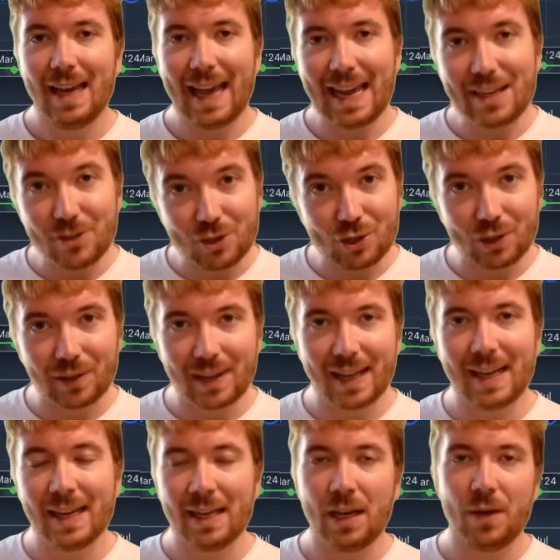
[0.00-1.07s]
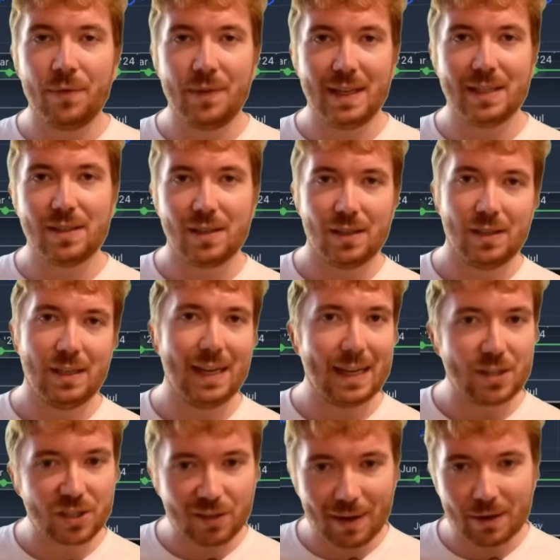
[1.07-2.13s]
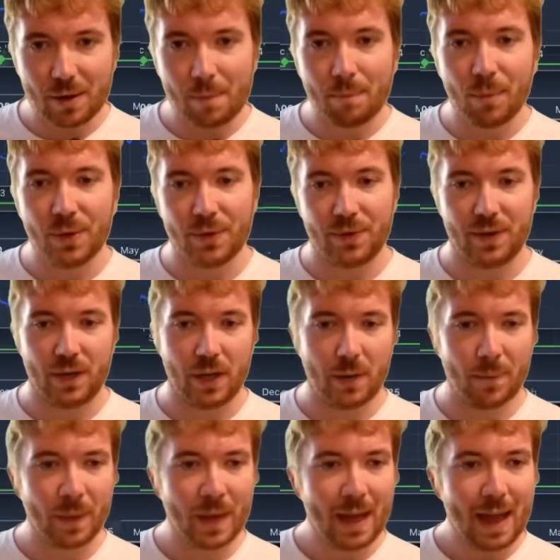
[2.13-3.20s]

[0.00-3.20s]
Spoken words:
in July of this year, just around a month ago.